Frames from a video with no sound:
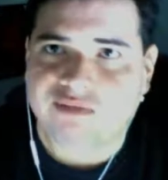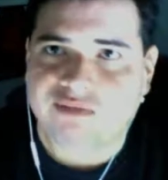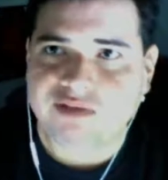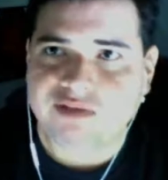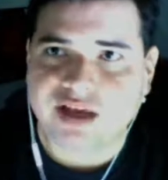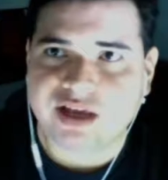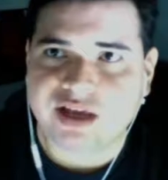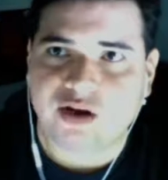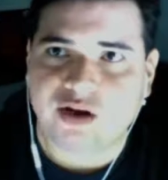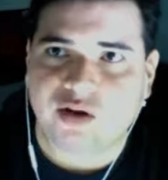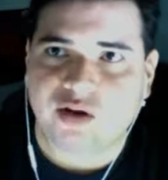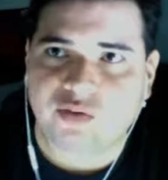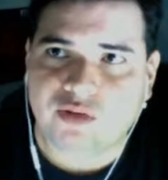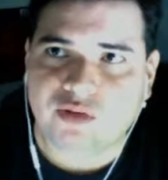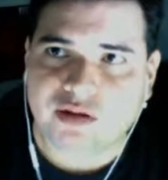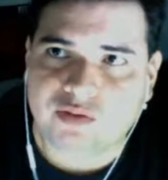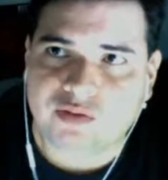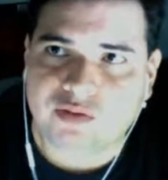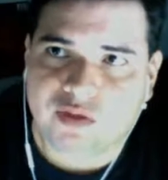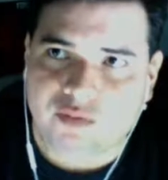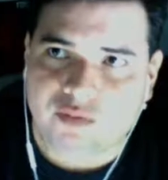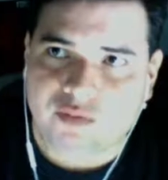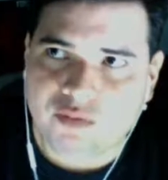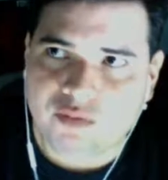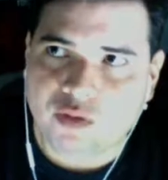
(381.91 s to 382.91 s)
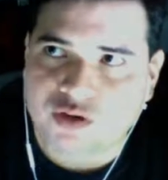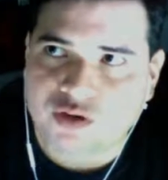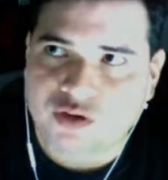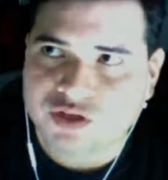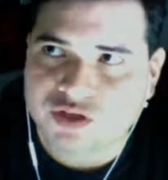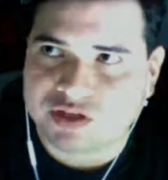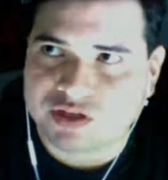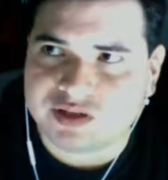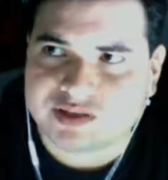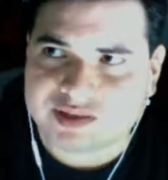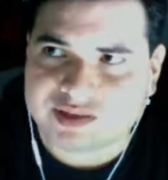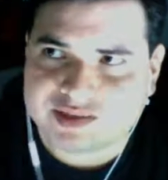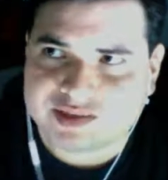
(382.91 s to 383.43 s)
You know,
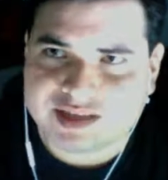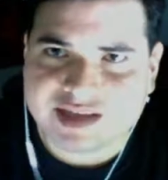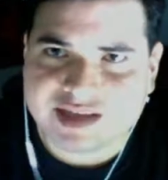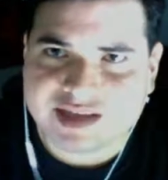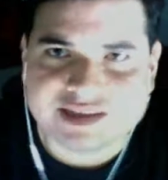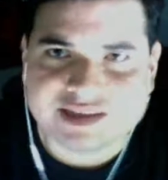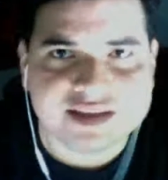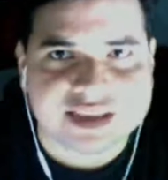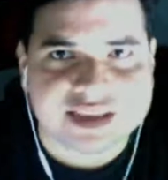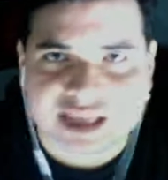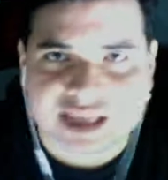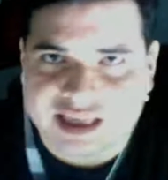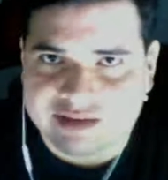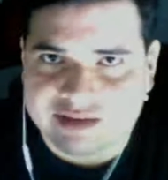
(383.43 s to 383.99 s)
emotional success. I think he